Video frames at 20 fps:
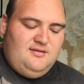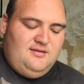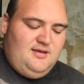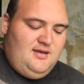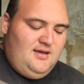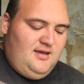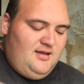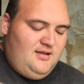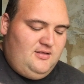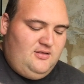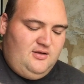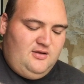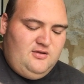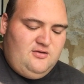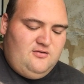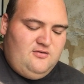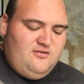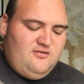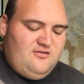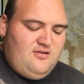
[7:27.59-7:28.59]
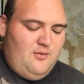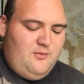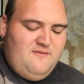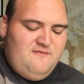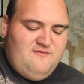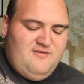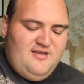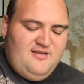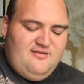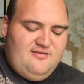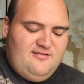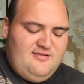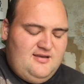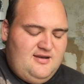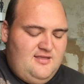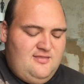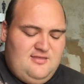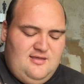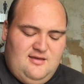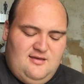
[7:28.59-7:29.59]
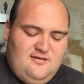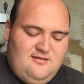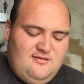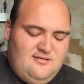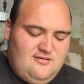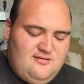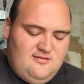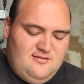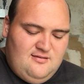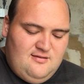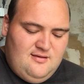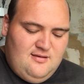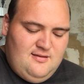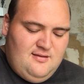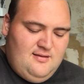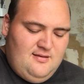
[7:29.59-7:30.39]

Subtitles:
Yeah, look, you're so invested in this.